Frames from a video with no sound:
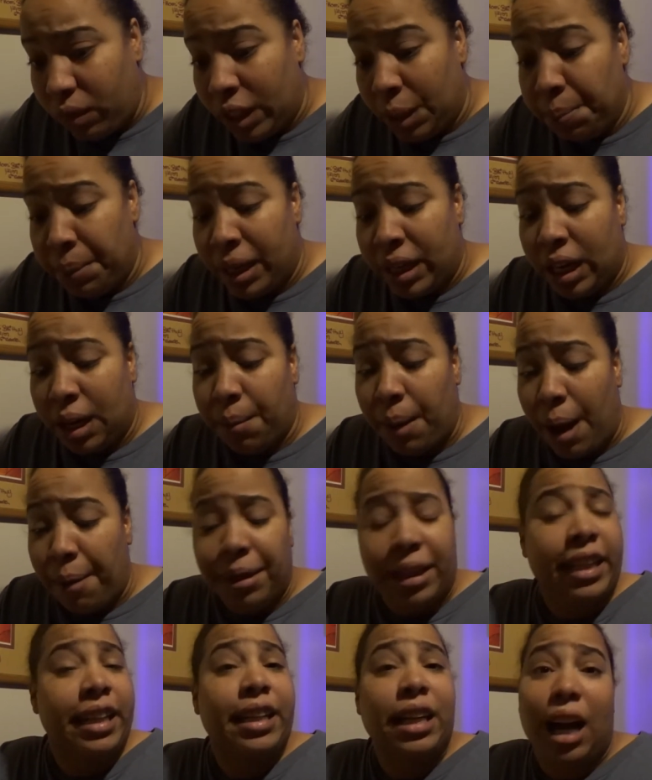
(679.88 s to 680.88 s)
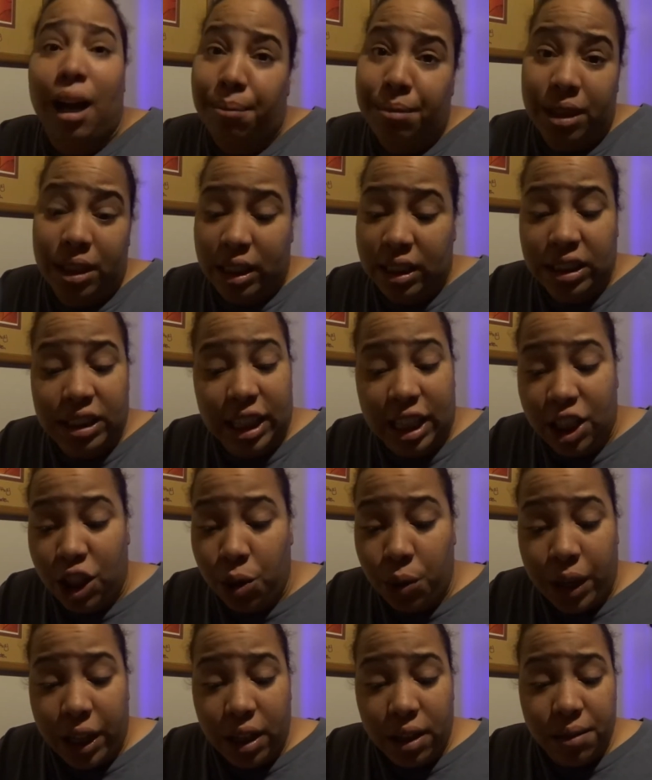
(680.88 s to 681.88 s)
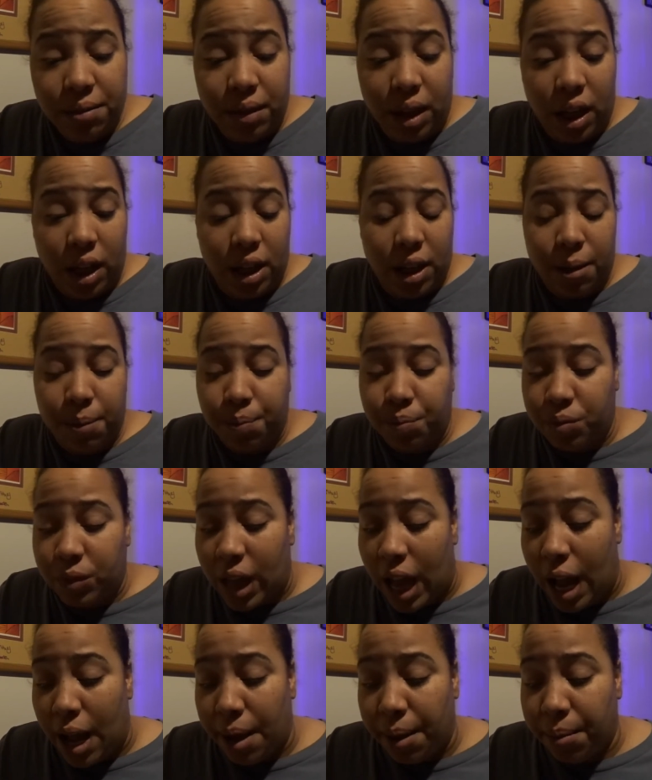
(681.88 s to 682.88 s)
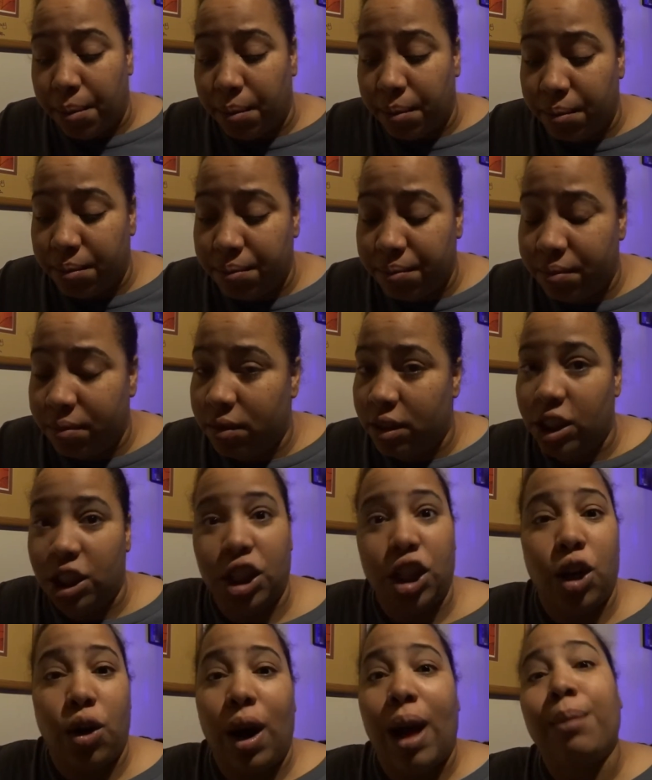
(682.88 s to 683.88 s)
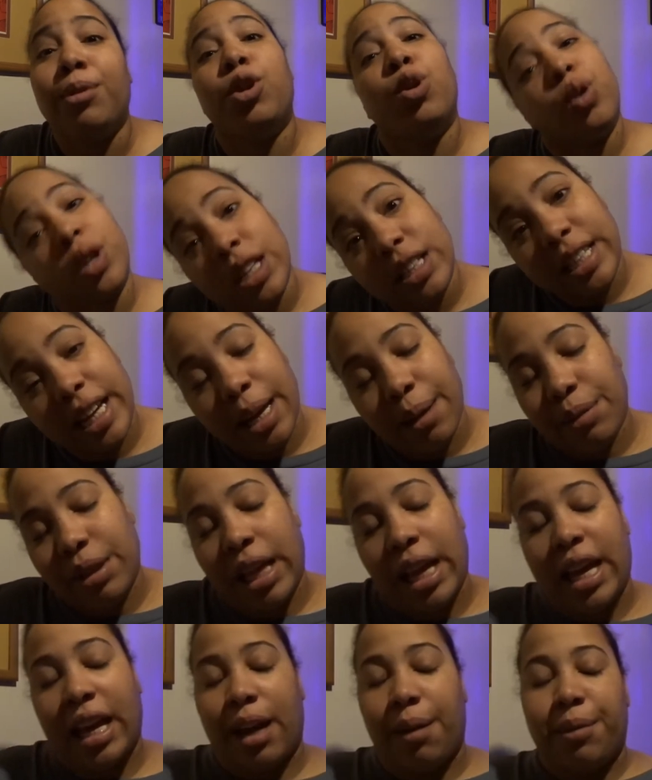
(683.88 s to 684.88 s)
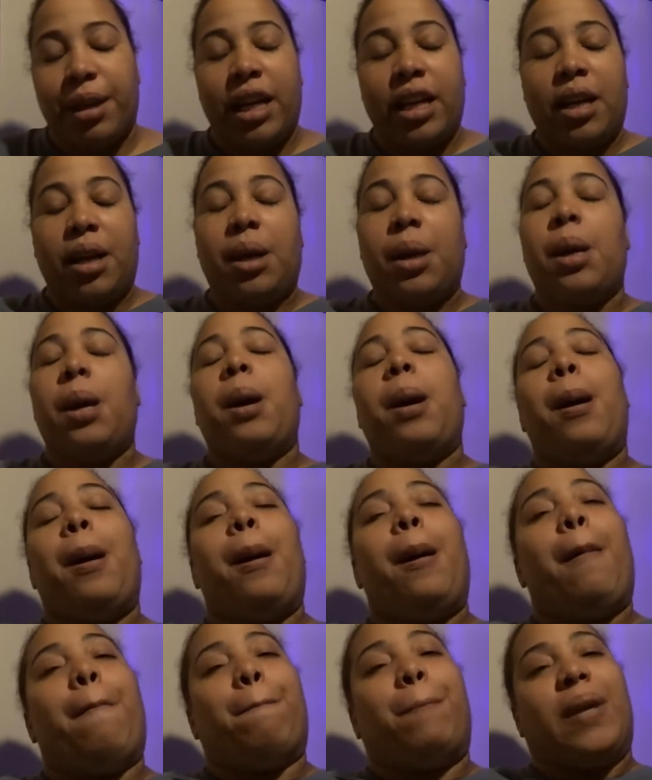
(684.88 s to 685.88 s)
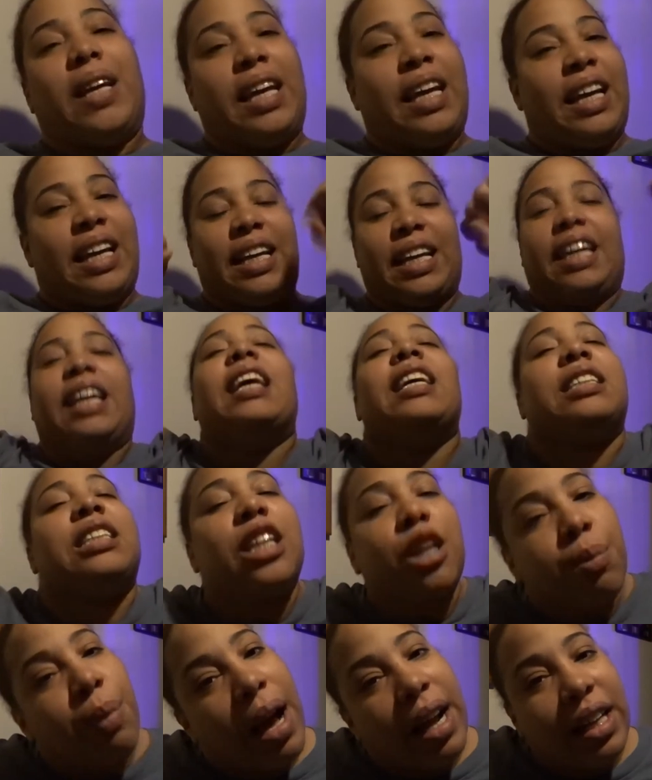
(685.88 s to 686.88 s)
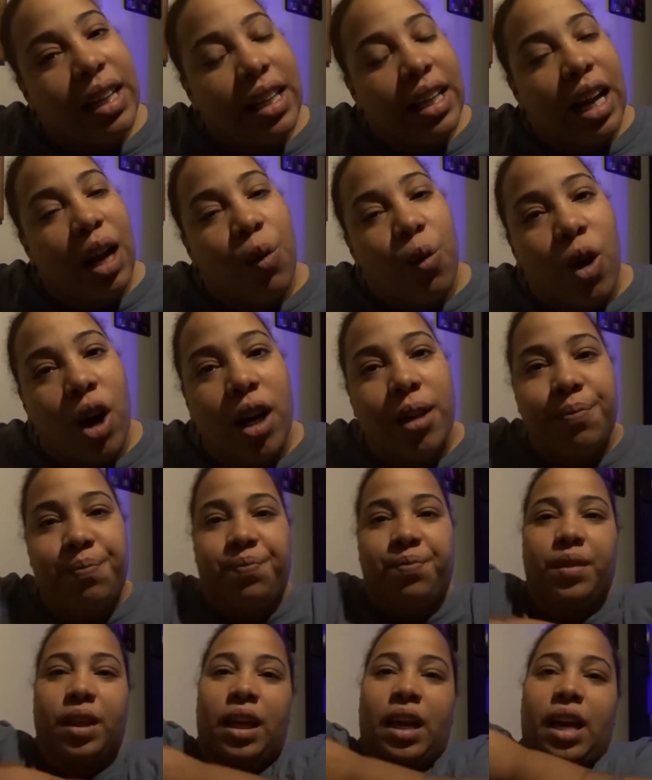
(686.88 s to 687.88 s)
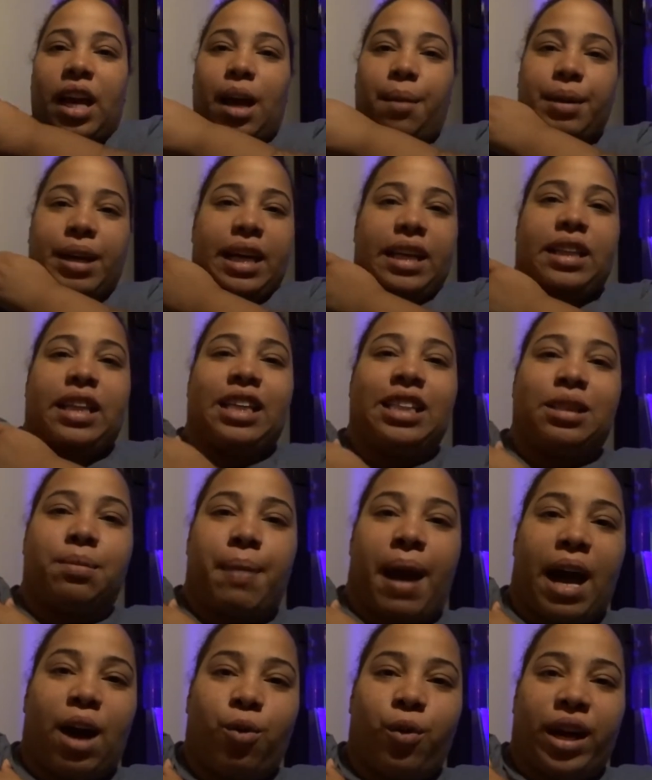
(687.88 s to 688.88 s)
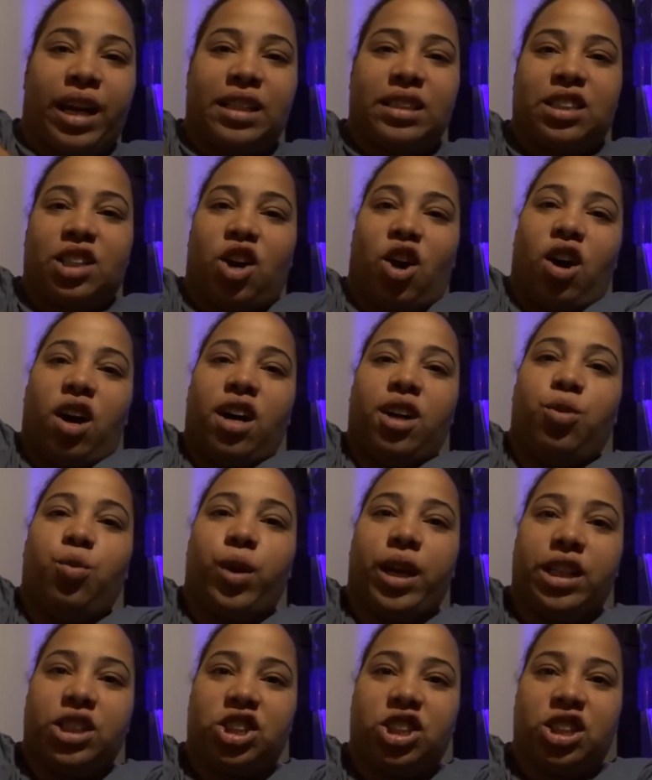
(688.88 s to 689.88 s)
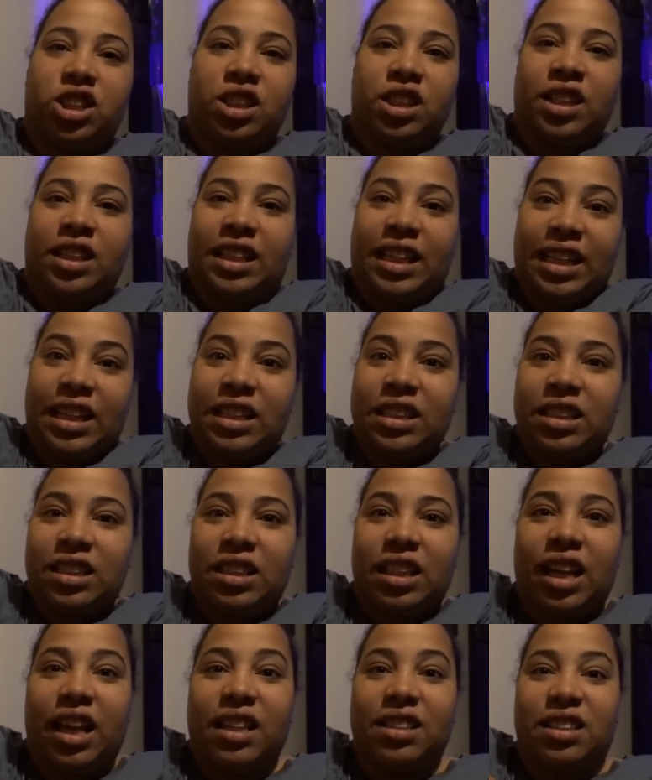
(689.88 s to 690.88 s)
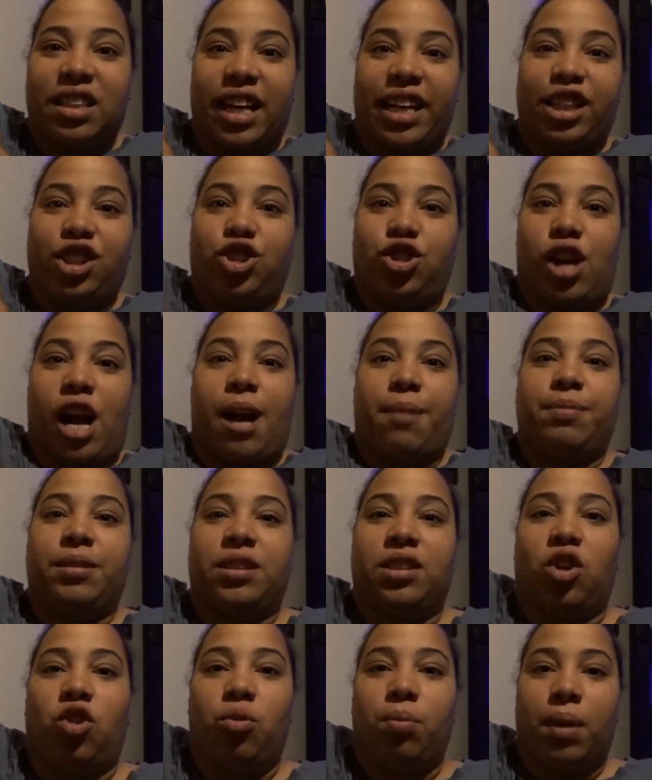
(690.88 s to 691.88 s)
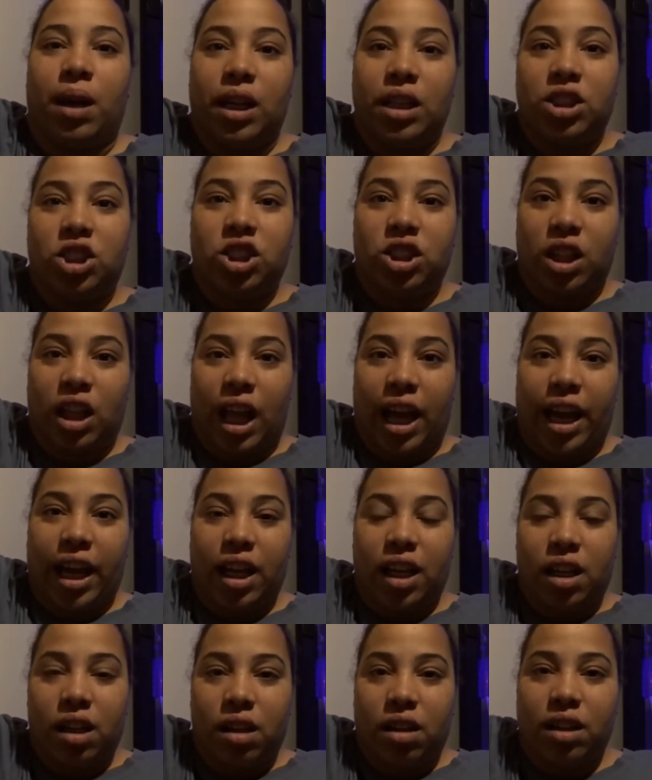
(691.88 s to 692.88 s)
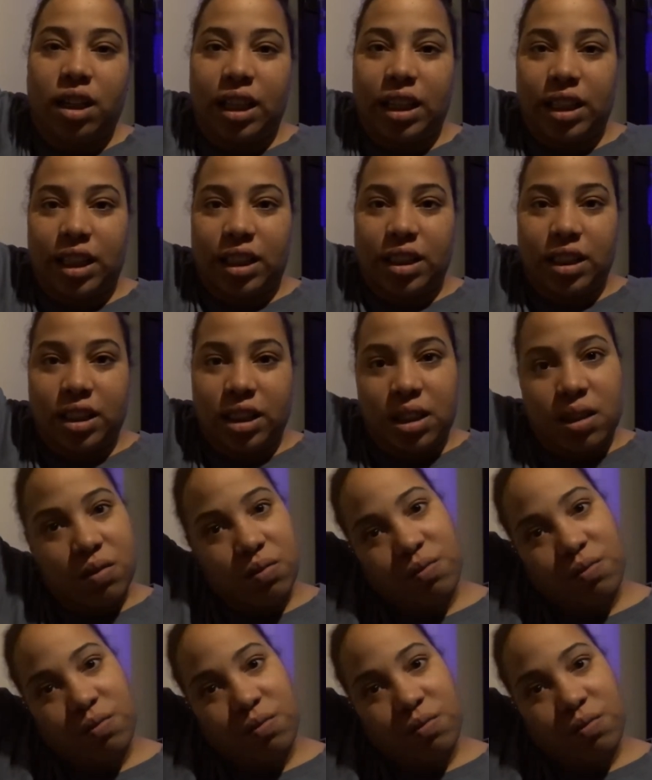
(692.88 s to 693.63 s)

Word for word: But I'm continuing. I'm, you know, I'm doing a damn thing. I'm going to get to the body that I want. I'm gonna get these bat wings gone, which this has like dropped so much. Like, look at this.